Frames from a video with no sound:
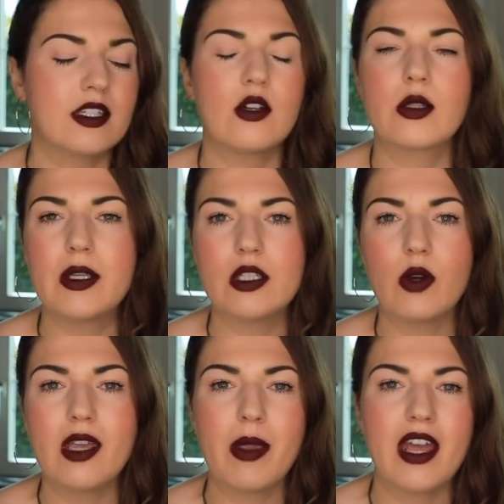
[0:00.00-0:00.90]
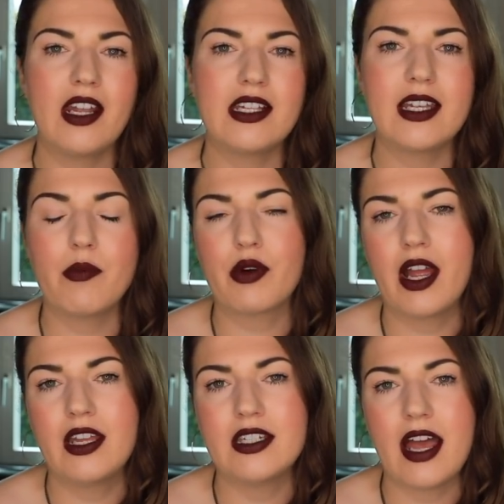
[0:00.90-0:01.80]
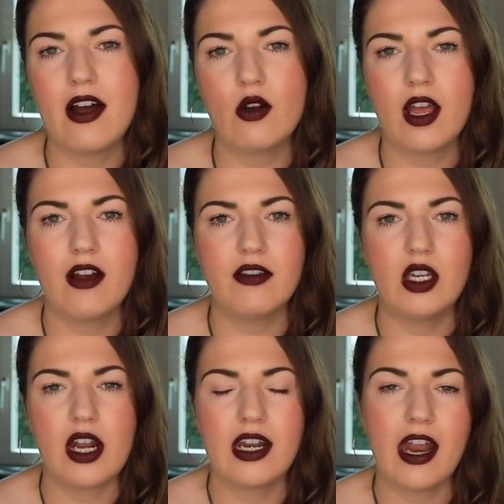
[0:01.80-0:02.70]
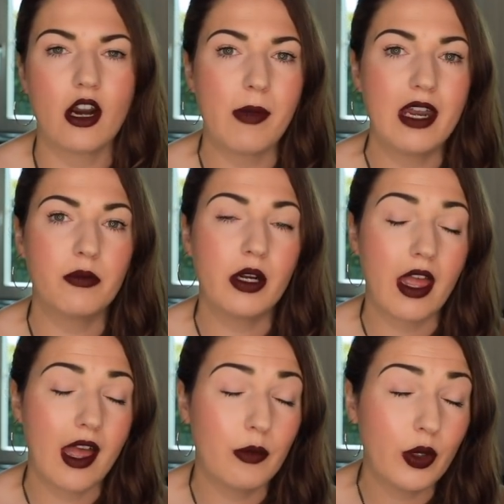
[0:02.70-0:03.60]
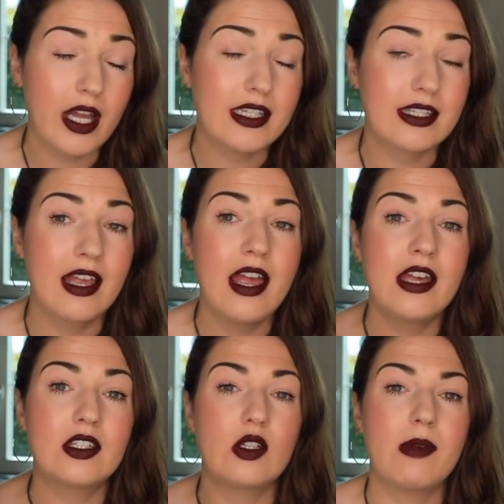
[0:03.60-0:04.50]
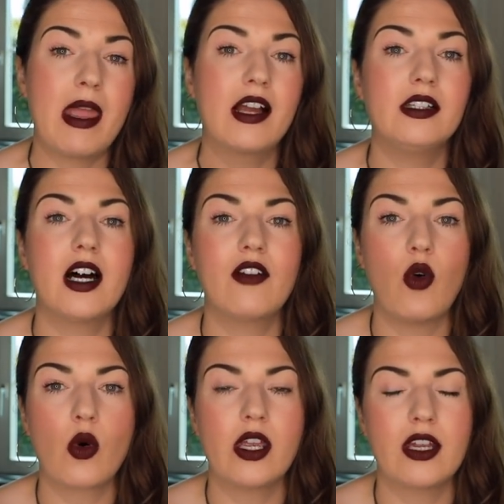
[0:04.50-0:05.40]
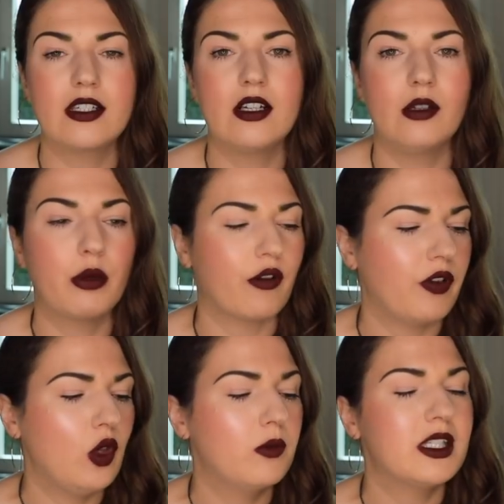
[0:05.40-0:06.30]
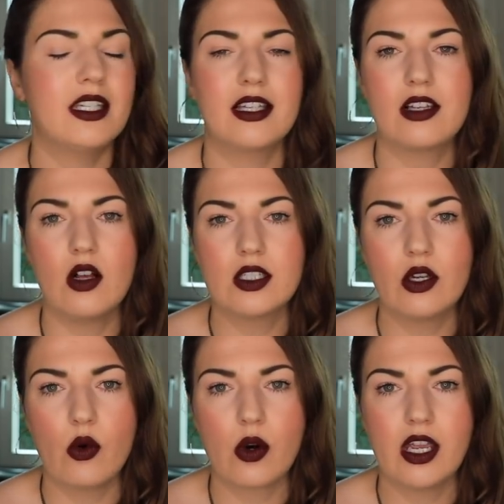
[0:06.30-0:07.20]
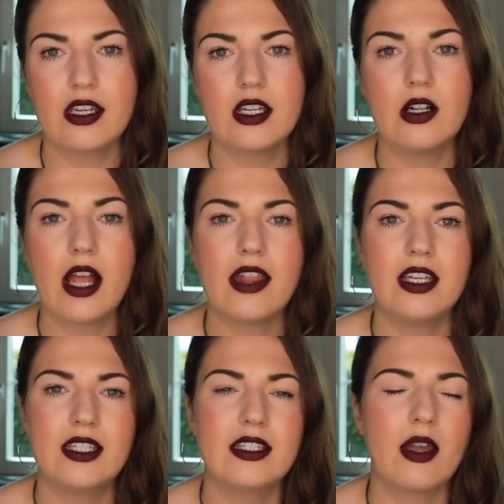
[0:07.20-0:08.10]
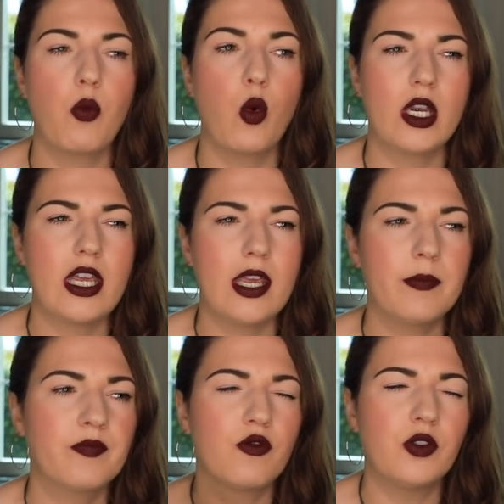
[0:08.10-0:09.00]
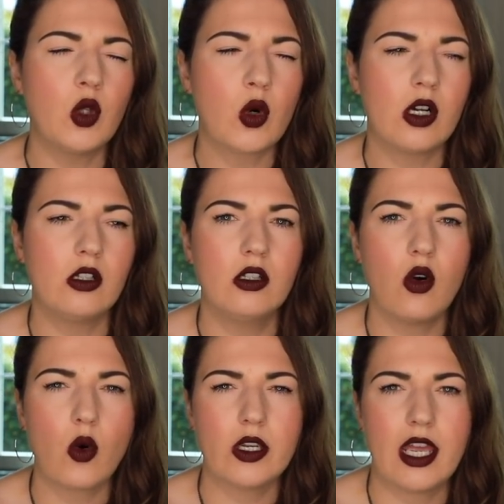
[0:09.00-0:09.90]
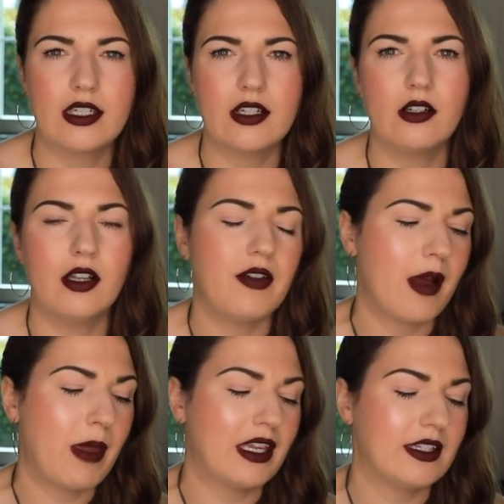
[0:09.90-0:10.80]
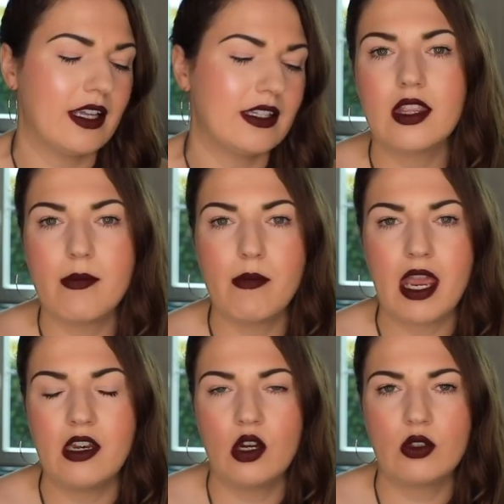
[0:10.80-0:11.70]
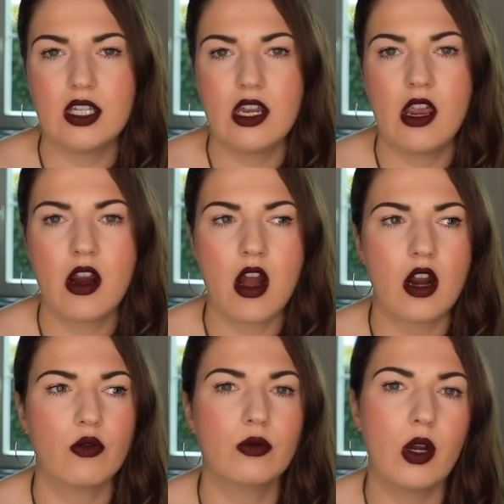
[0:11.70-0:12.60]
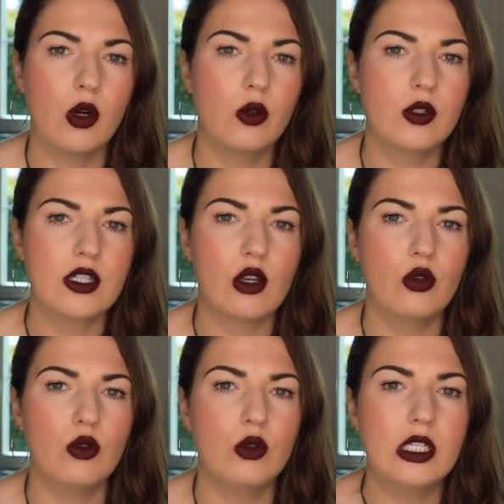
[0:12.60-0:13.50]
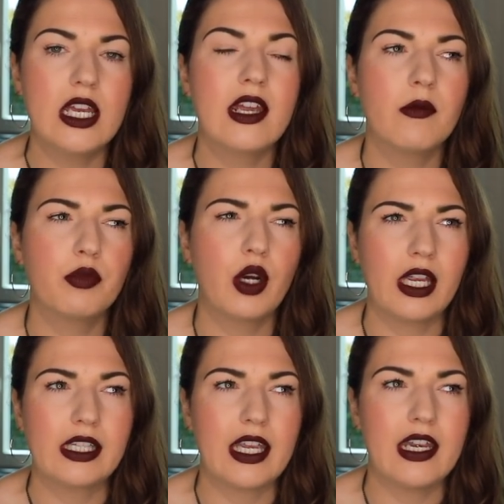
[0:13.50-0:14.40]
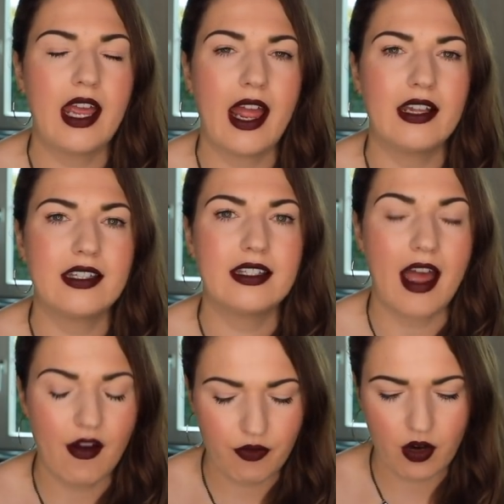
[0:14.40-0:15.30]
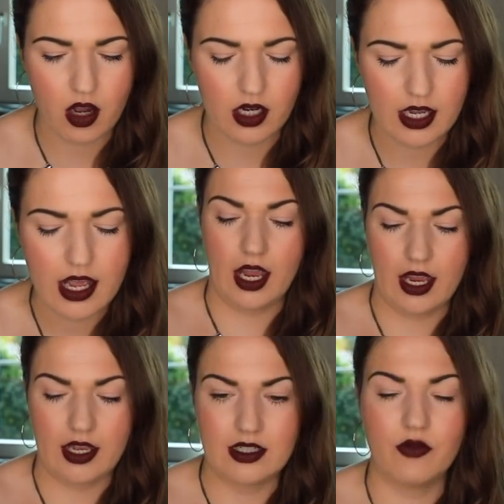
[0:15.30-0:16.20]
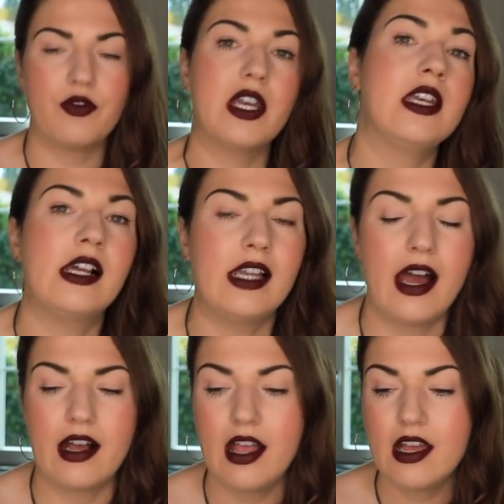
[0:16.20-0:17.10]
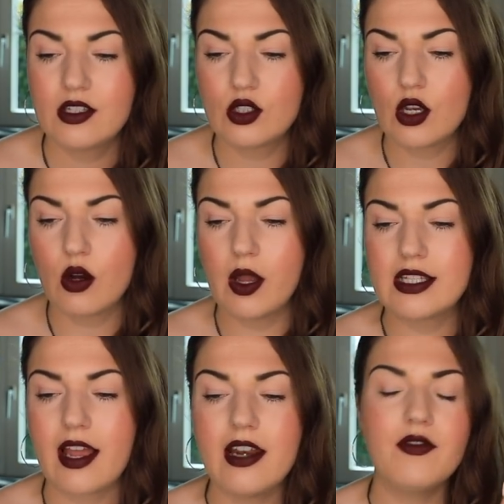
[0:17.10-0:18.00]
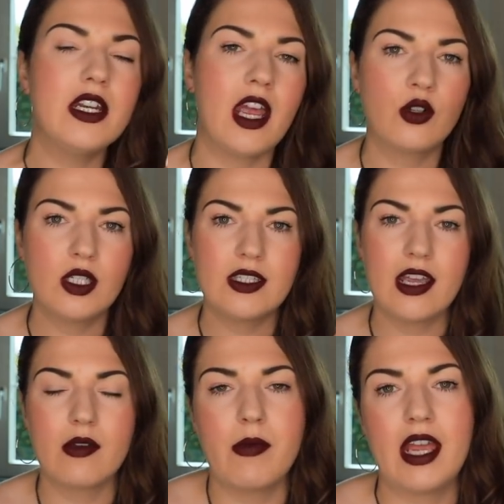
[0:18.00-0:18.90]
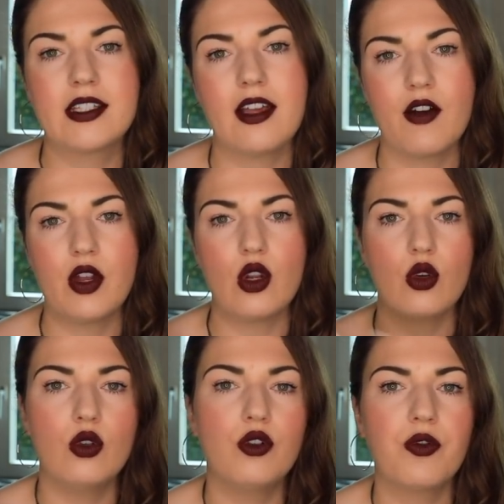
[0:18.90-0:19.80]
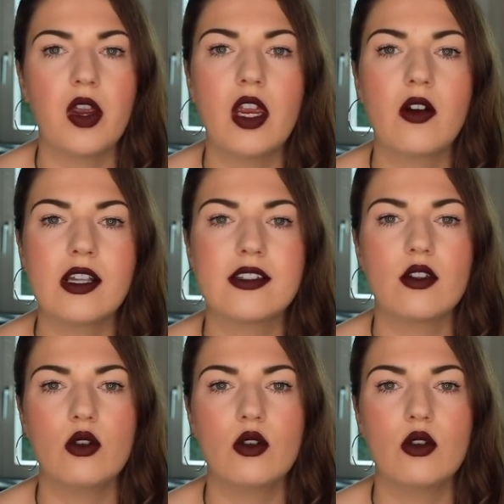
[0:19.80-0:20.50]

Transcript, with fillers: So Swiss Arabian, it's a brand out of the United Arab Emir Emirates. So they make a lot of oriental perfumes. This is also an oriental, and this is a woody floral oriental, if that makes sense. The main notes in here are rose, oud, praline and saffron and vanilla. So it's kind of an interesting mix of an oud fragrance.